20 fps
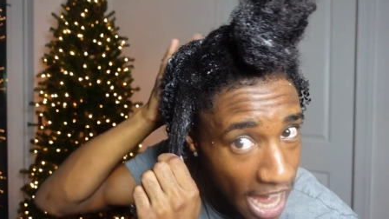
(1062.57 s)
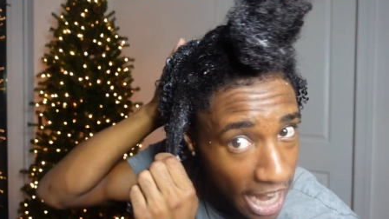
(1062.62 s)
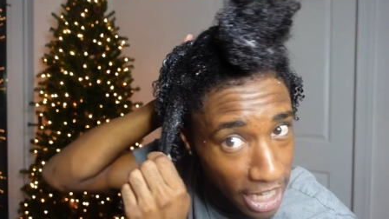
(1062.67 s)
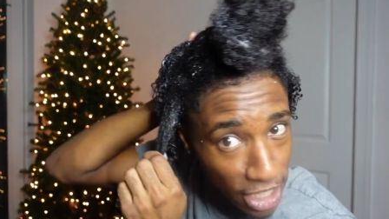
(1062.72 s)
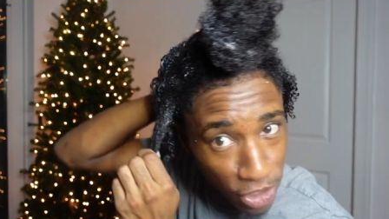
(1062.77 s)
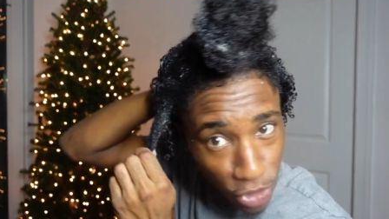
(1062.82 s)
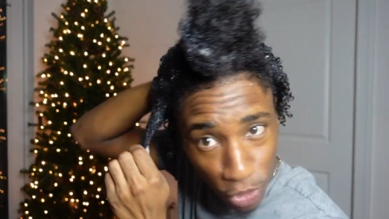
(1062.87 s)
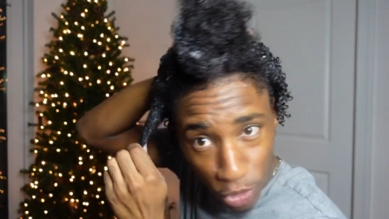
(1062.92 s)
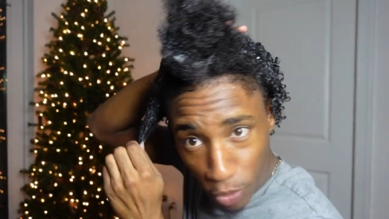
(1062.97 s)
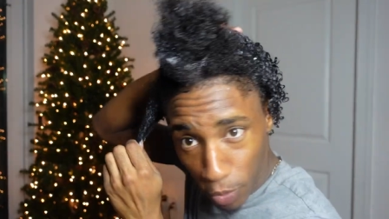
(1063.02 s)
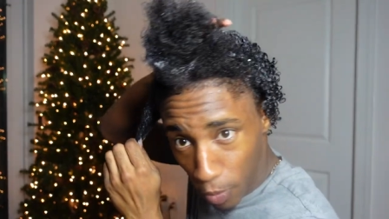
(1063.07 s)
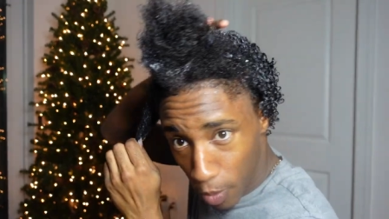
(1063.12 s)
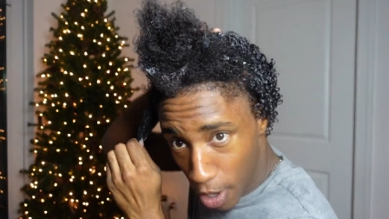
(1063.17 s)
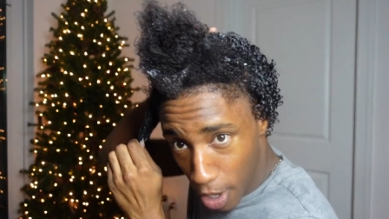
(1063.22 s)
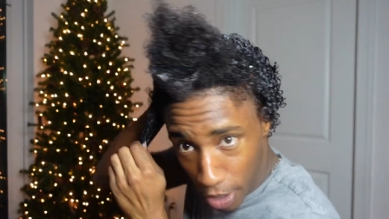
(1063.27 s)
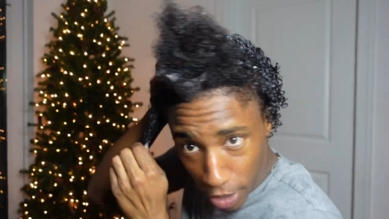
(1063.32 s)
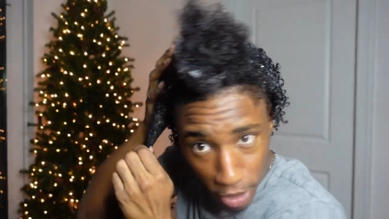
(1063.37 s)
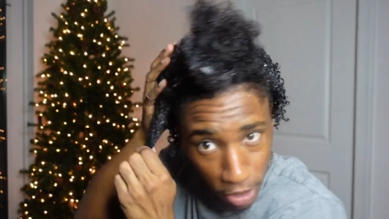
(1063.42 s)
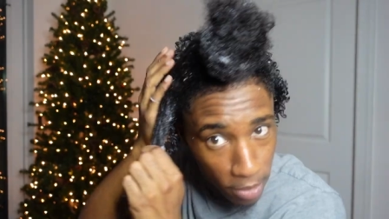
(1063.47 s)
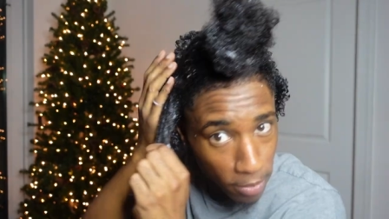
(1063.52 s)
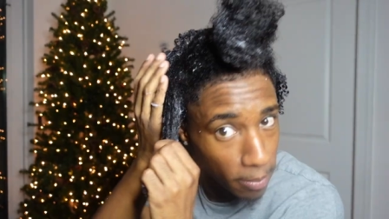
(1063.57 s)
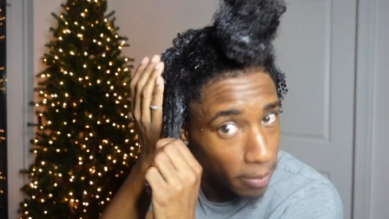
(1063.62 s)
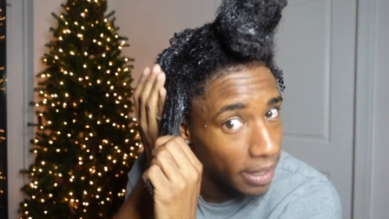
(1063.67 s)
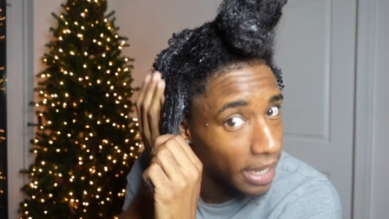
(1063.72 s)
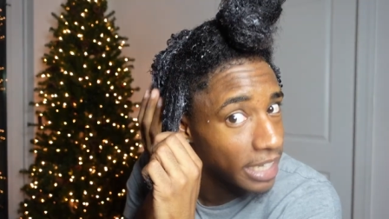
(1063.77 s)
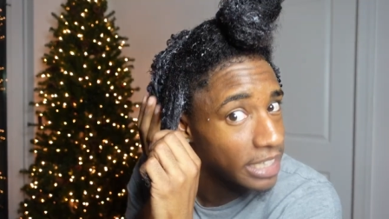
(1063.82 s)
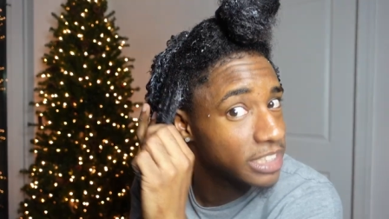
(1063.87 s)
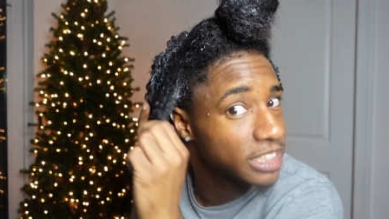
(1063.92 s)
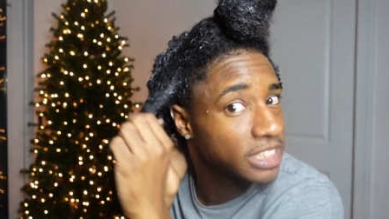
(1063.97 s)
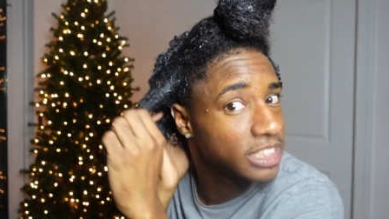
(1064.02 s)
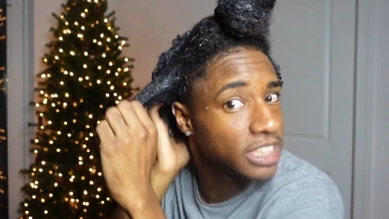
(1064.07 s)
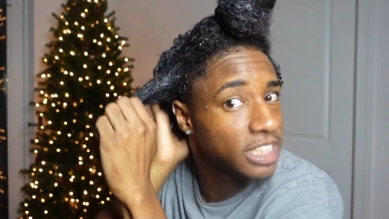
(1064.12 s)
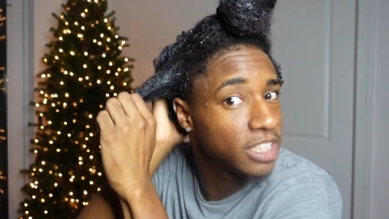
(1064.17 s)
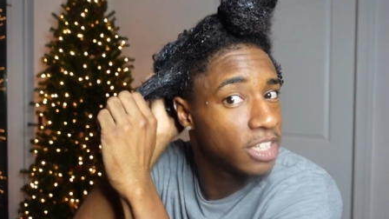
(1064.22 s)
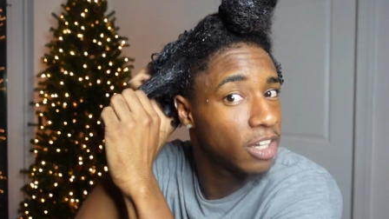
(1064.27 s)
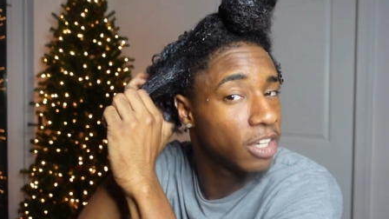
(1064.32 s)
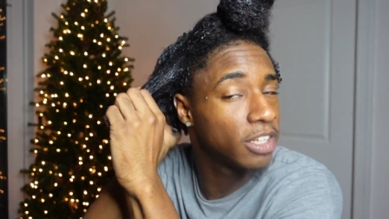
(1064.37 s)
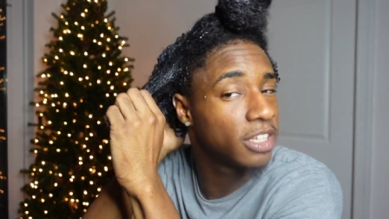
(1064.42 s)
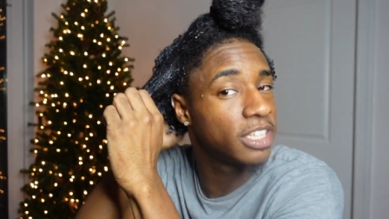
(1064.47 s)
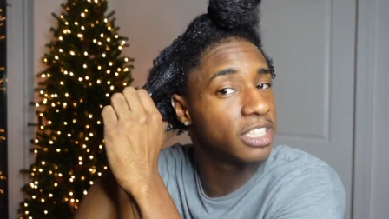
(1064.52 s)
I didn't do the water, but I just did
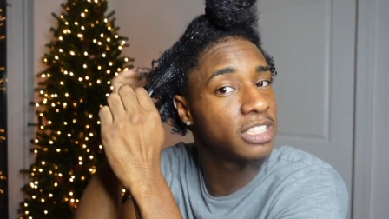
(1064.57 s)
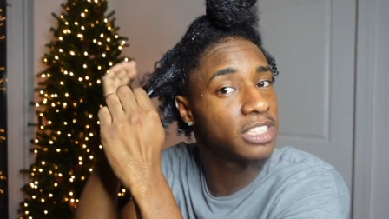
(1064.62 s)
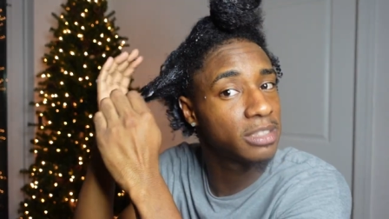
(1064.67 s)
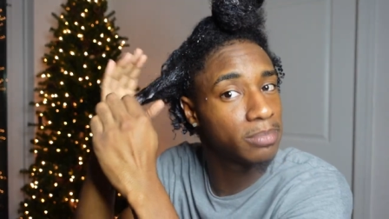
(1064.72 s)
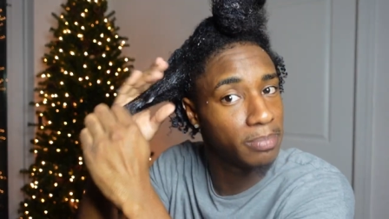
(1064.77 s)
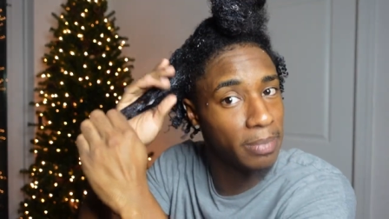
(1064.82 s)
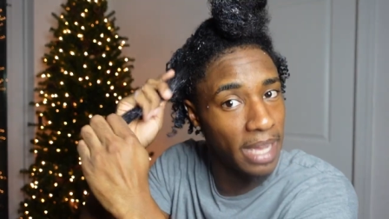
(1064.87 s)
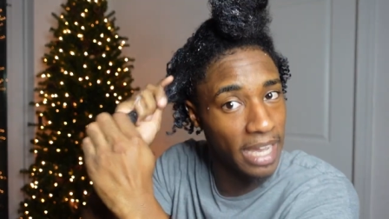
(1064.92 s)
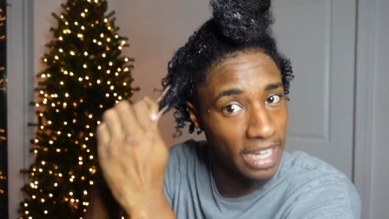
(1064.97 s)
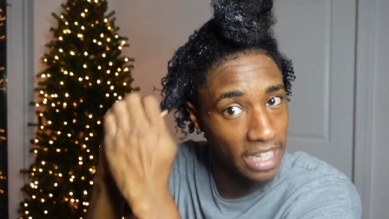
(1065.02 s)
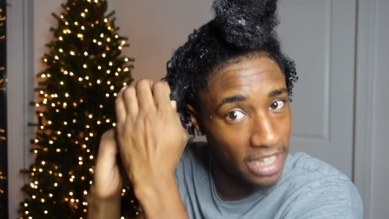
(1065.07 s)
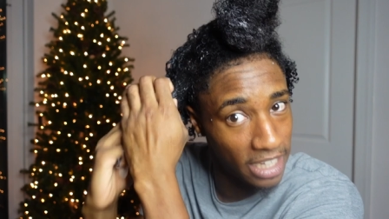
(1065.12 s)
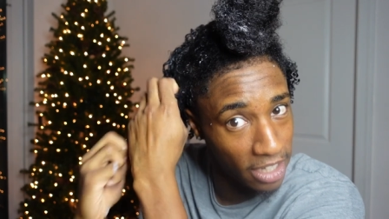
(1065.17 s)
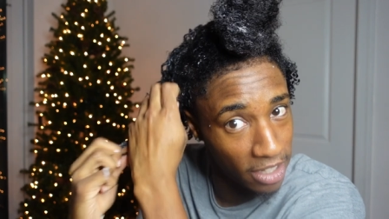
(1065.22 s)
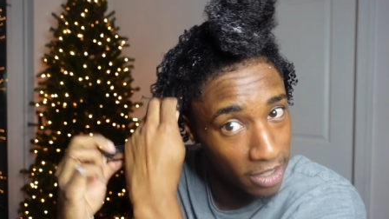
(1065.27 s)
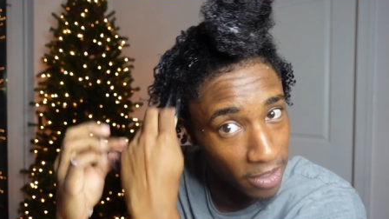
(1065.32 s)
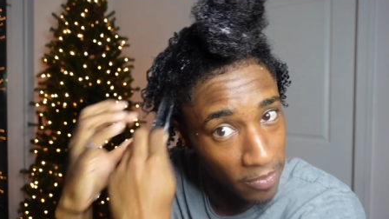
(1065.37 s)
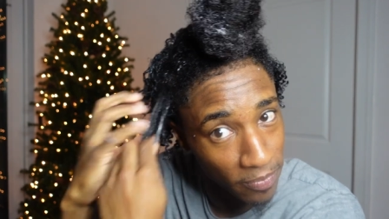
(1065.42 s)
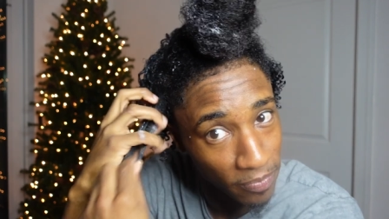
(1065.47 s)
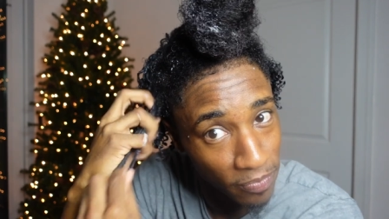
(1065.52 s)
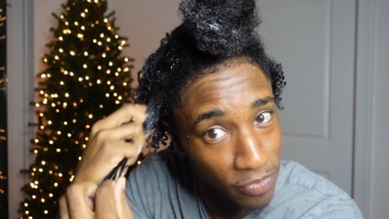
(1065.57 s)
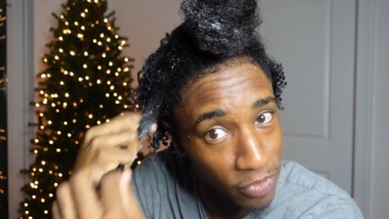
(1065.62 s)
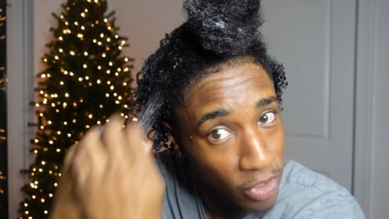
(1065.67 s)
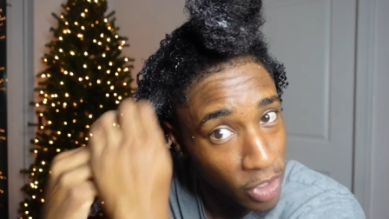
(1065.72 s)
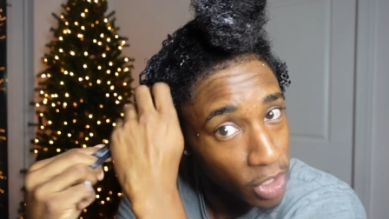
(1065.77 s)
all this back here.